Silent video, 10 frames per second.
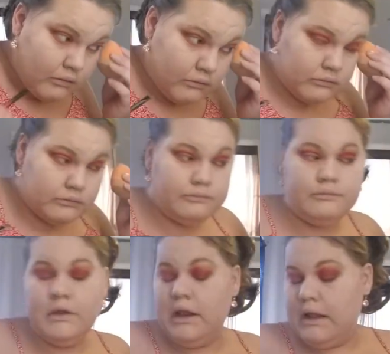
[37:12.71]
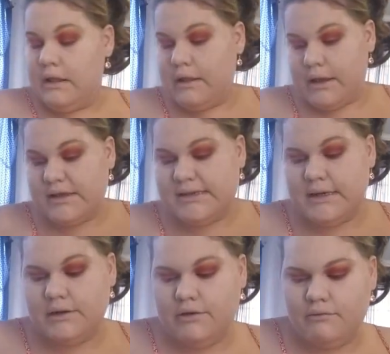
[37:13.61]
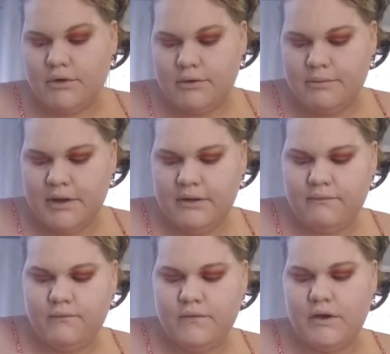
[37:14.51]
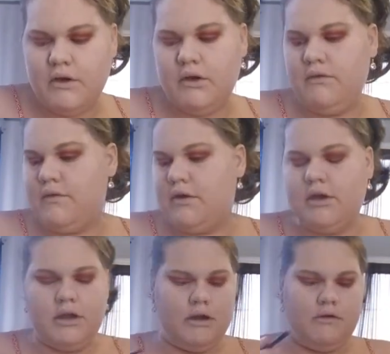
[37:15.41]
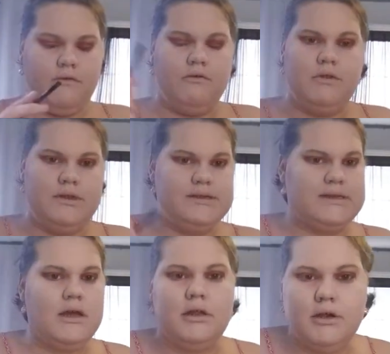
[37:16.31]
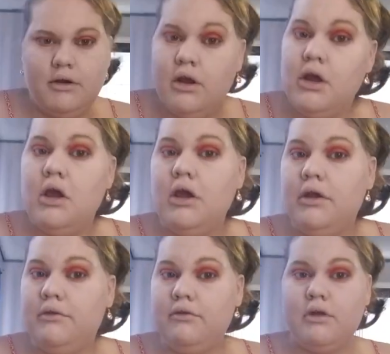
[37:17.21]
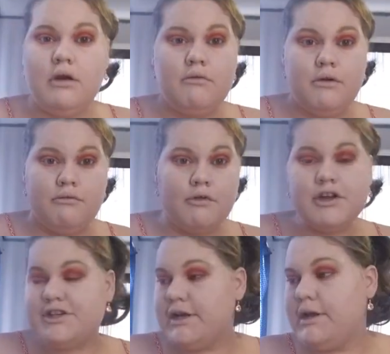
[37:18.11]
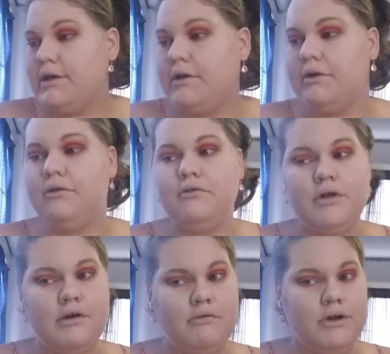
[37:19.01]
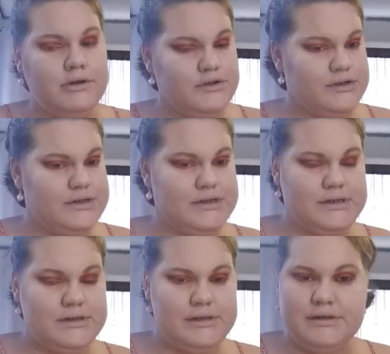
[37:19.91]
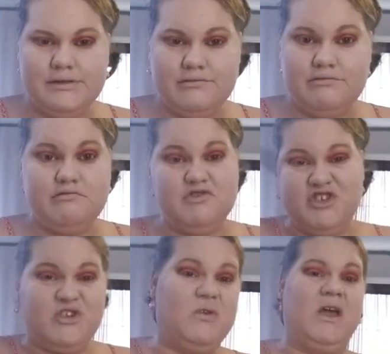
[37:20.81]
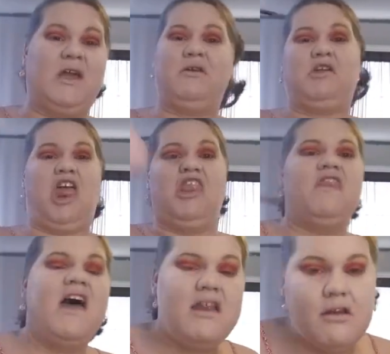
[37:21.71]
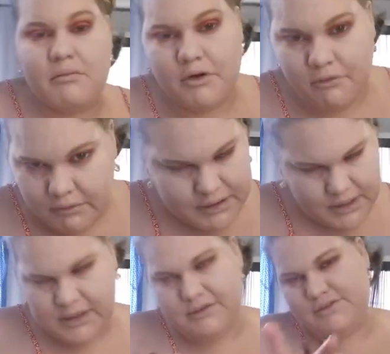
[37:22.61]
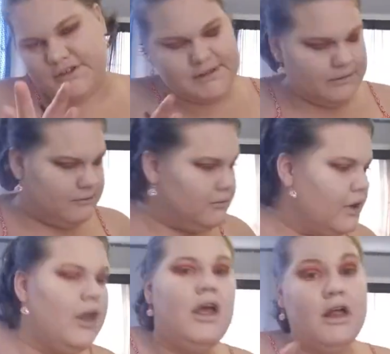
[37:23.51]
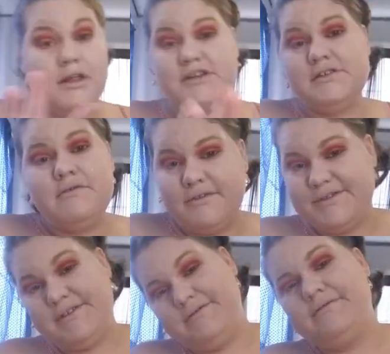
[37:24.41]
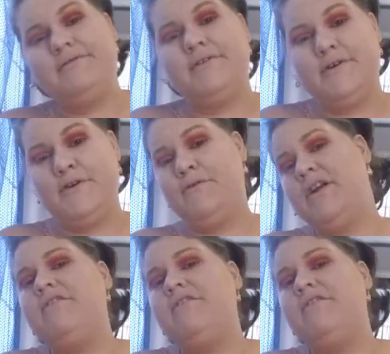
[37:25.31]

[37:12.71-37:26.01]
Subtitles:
Like I said, you want to be very, very careful with this color. You do not want to rush it. You do not want to just go like that number with it. You just don't. Unless you want to. Whatever floats your goat.